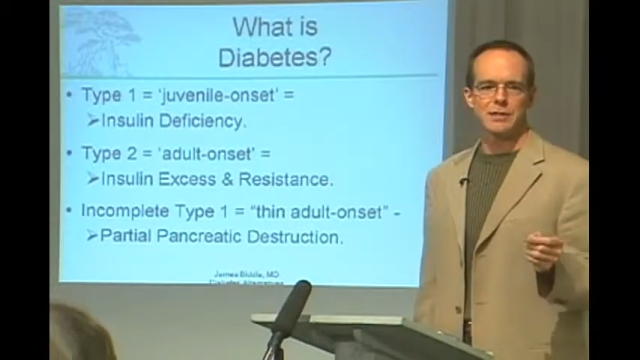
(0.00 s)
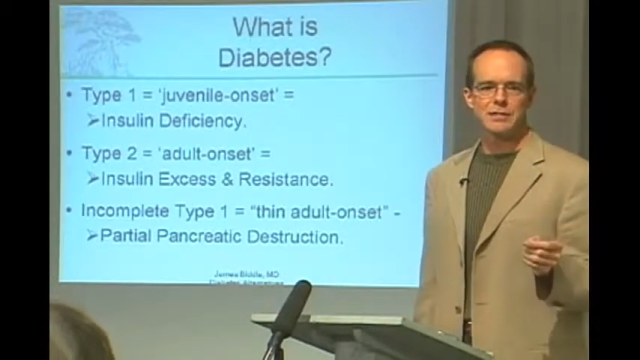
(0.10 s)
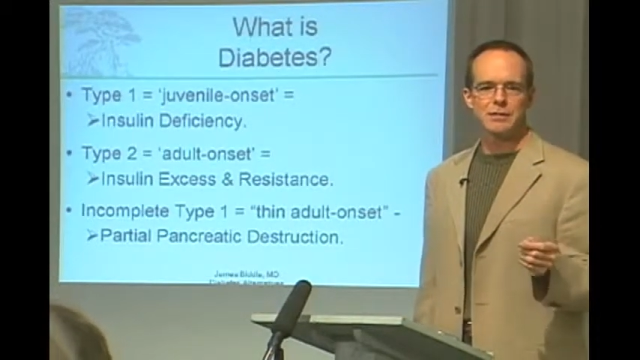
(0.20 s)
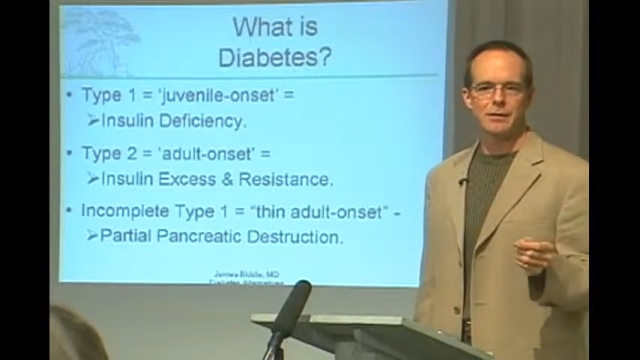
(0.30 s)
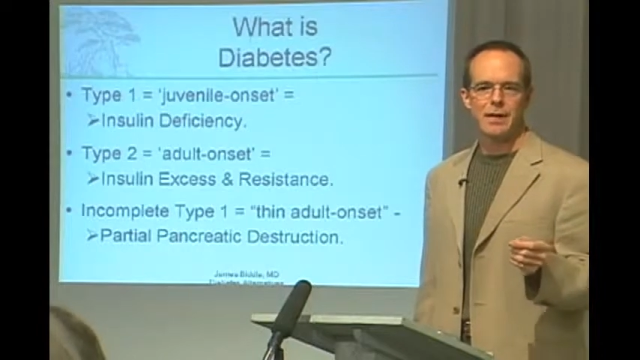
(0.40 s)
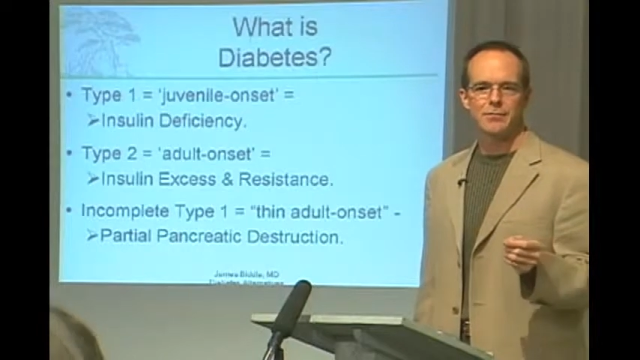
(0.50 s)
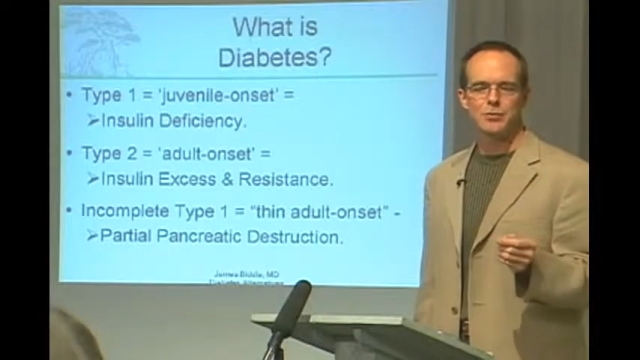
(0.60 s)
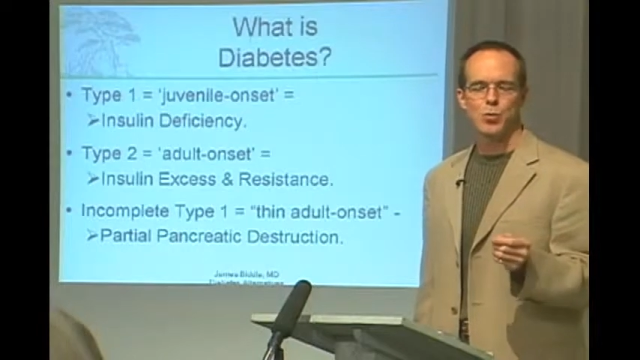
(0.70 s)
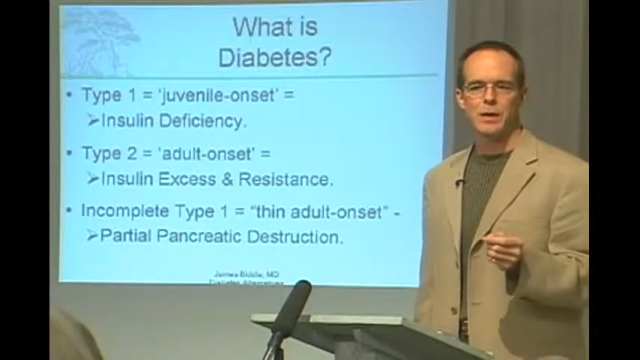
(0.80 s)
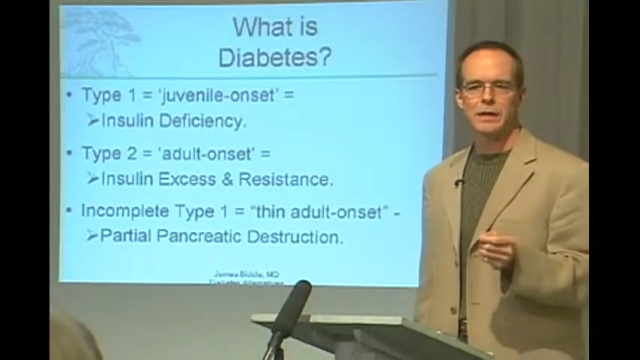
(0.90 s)
They still have
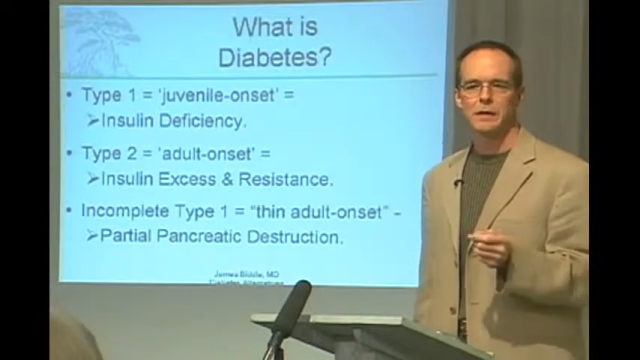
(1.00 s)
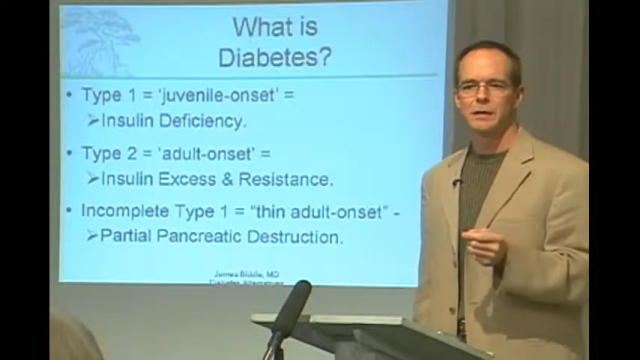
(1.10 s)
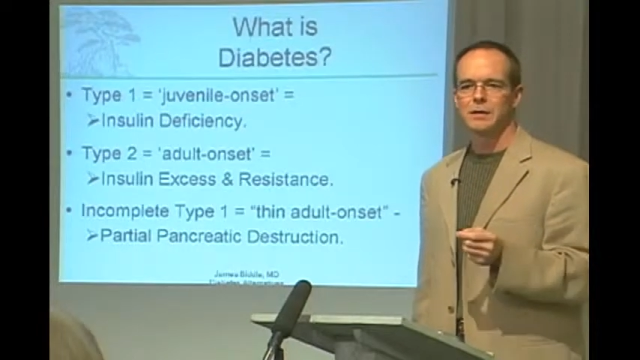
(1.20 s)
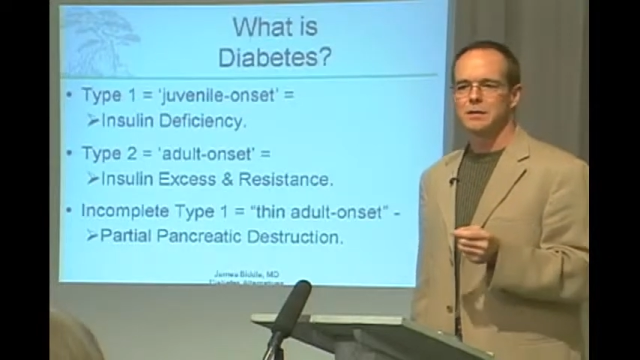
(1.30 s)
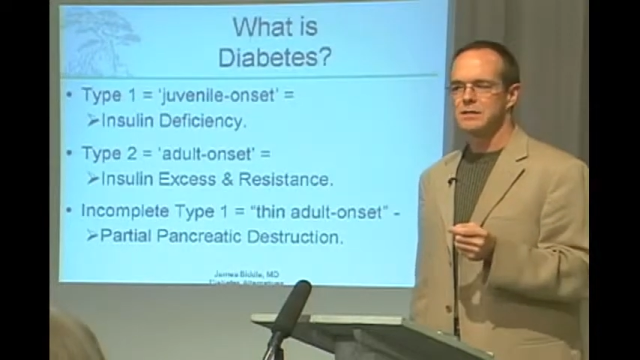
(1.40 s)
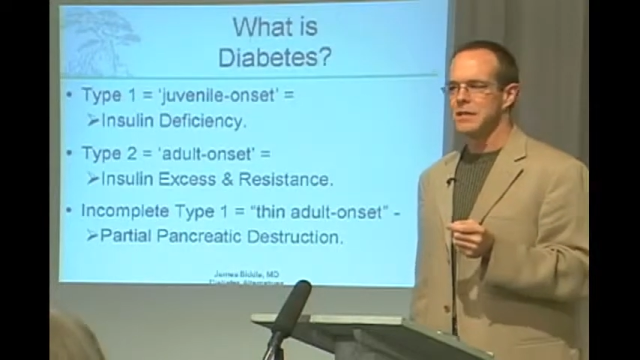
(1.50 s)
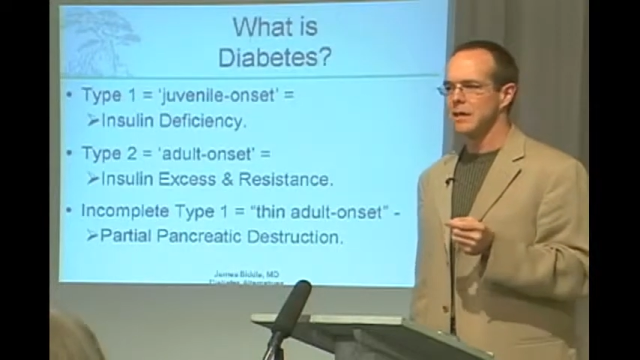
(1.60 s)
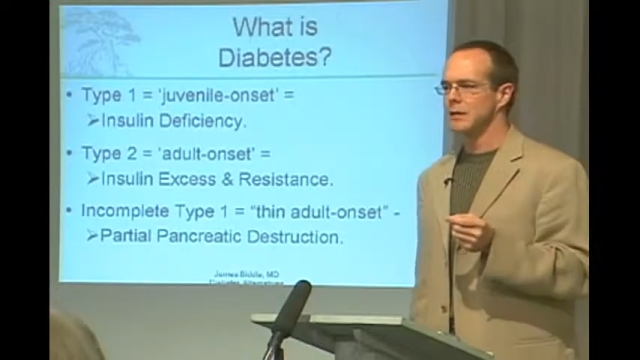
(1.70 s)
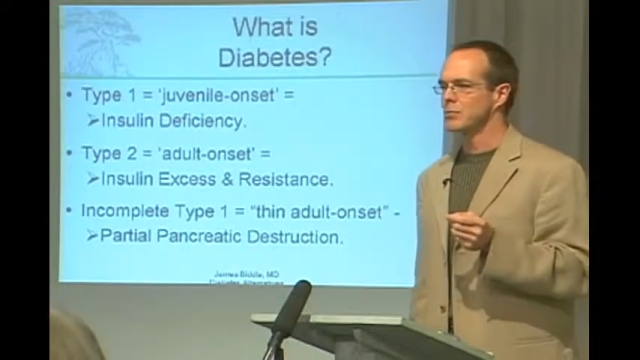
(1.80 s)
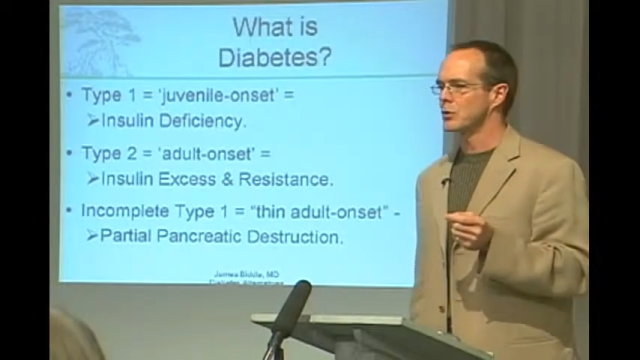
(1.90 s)

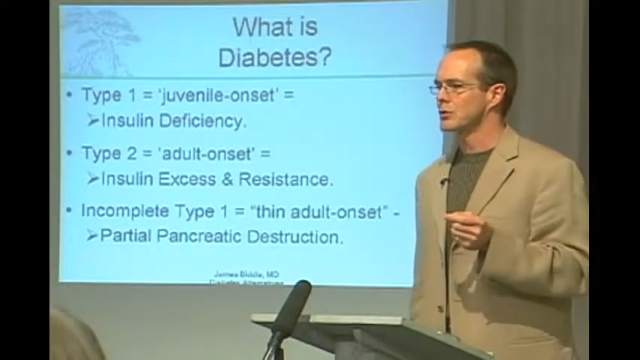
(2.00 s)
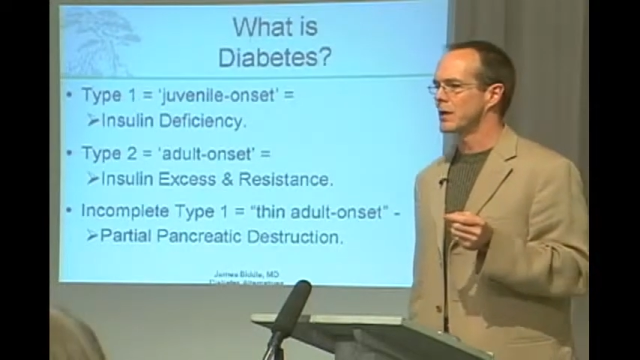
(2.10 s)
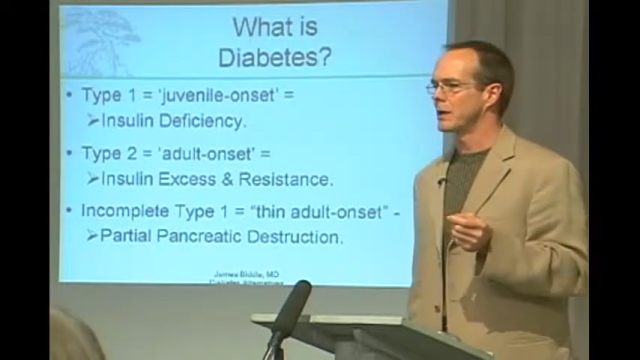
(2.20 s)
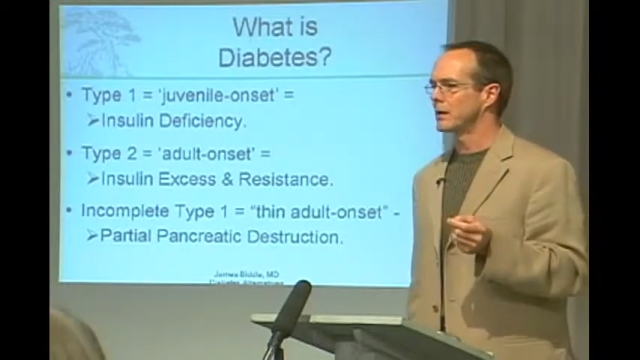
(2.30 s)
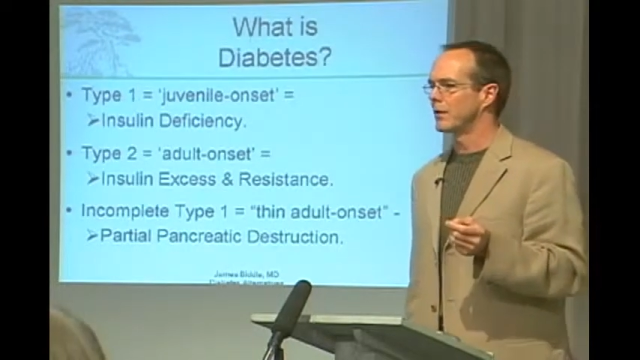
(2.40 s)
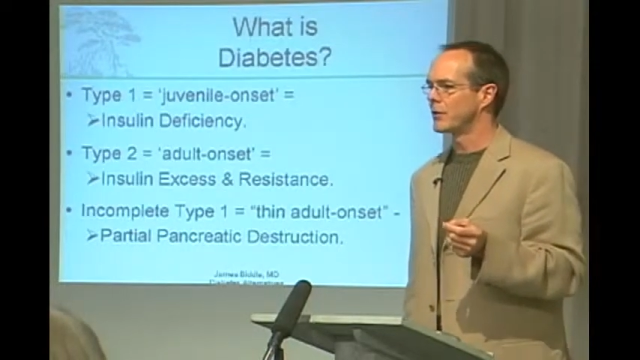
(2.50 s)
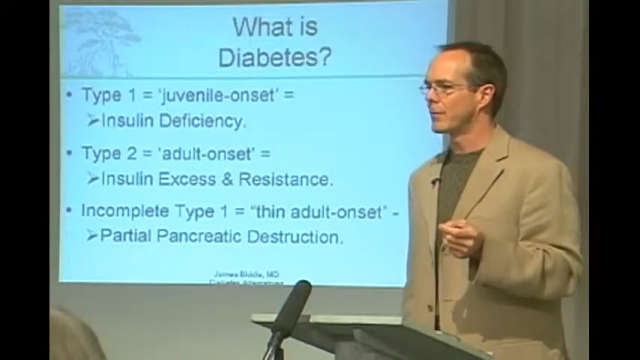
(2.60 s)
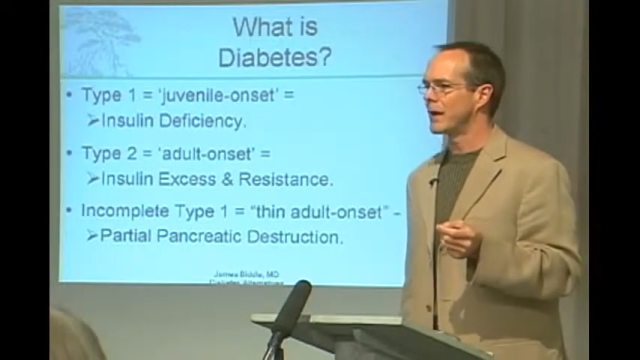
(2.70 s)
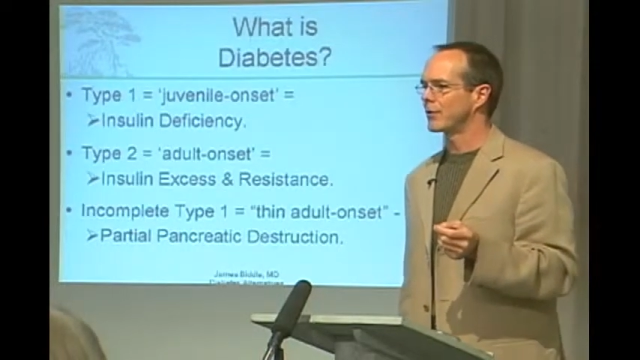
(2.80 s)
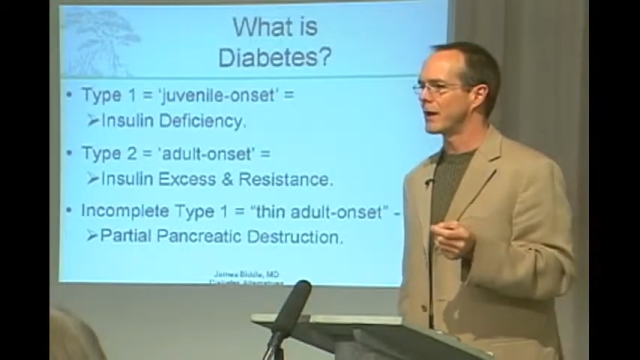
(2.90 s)
10% of their
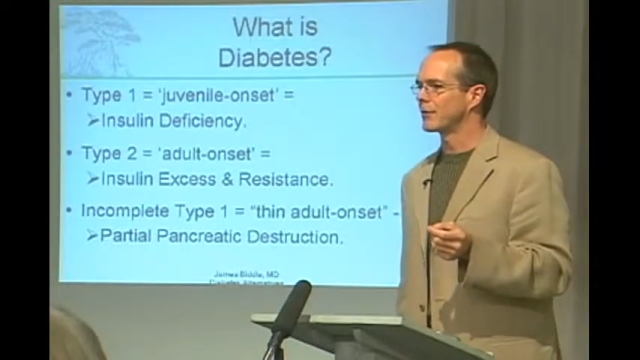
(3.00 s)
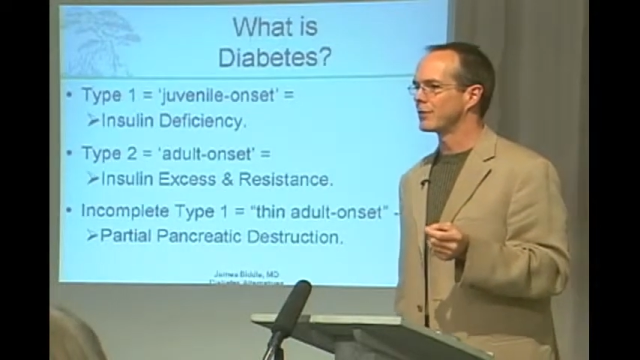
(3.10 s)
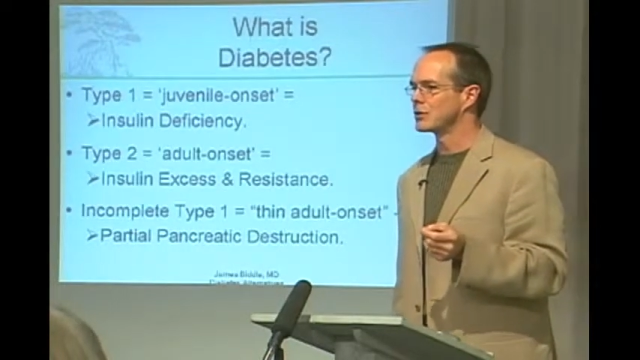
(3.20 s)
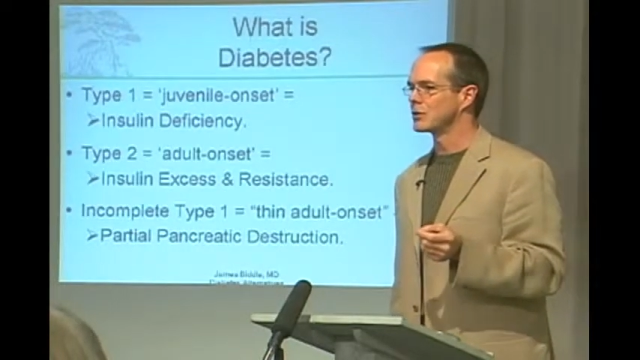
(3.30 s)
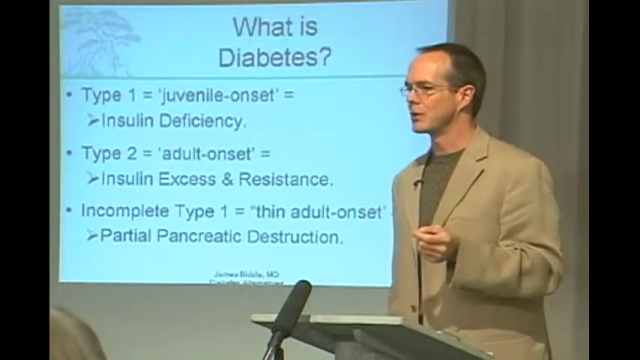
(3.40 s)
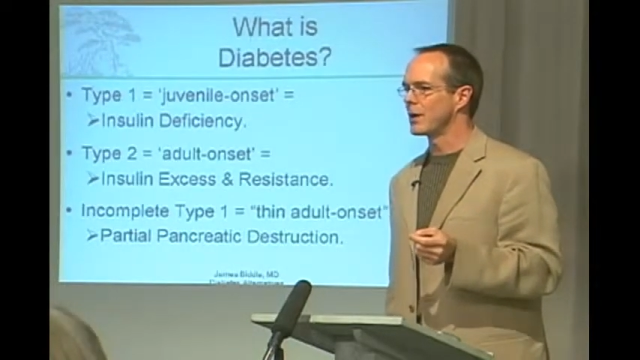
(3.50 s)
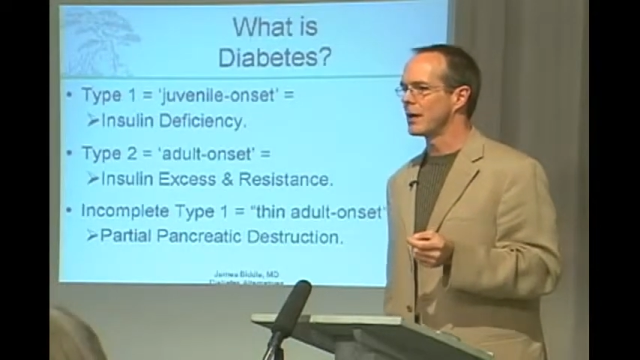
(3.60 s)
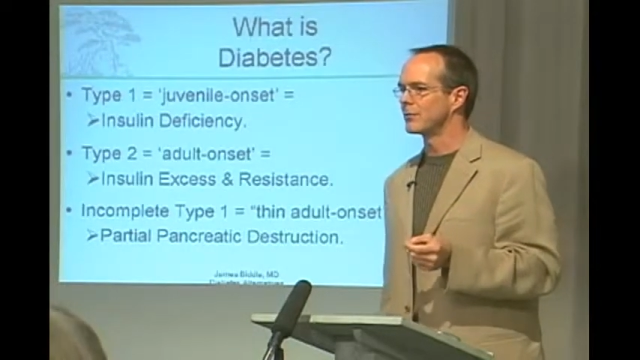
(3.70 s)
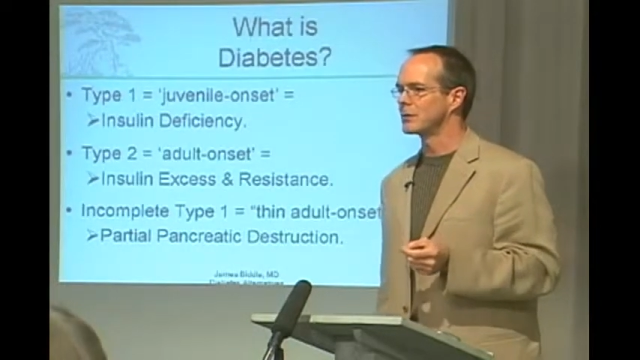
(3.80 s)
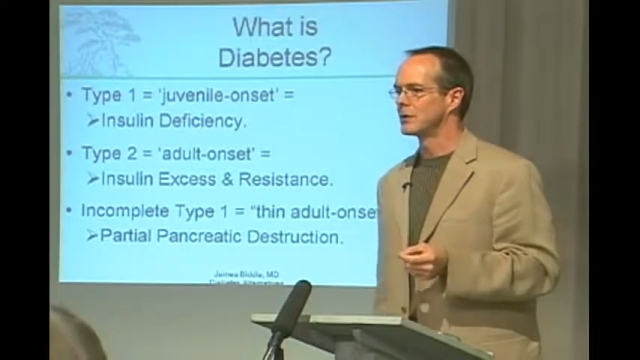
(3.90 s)
pancreatic function
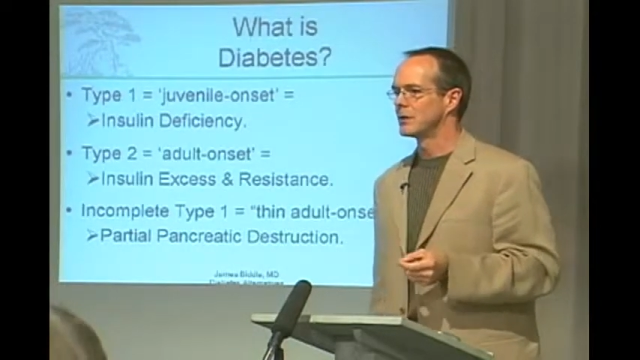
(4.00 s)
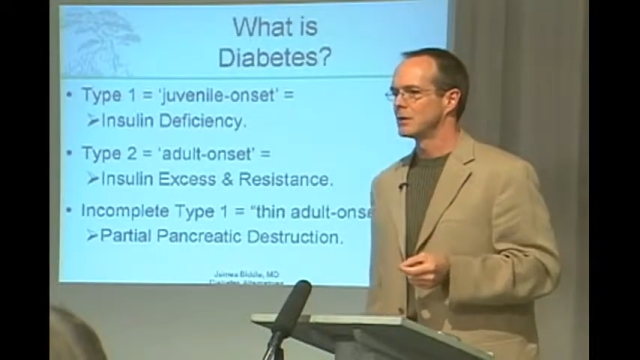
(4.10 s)
left.